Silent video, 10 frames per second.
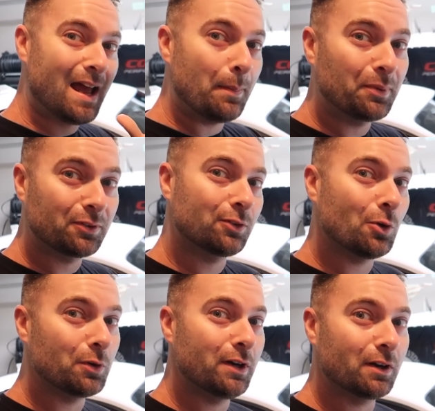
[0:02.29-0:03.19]

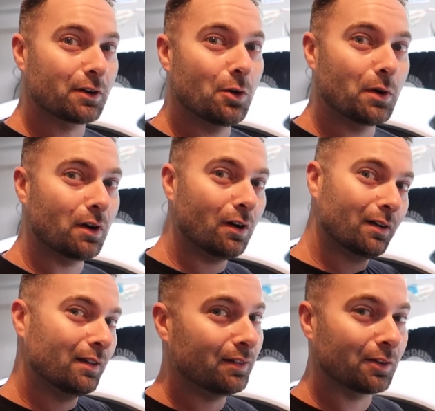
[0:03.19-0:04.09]
episode here going
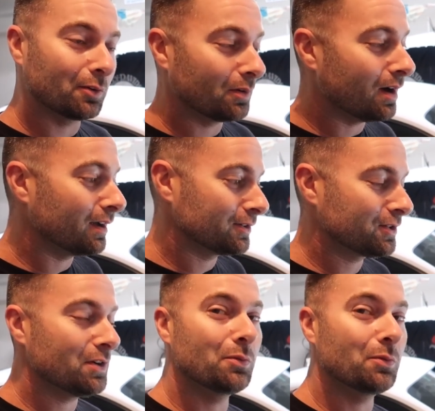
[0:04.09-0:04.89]
on in the garage.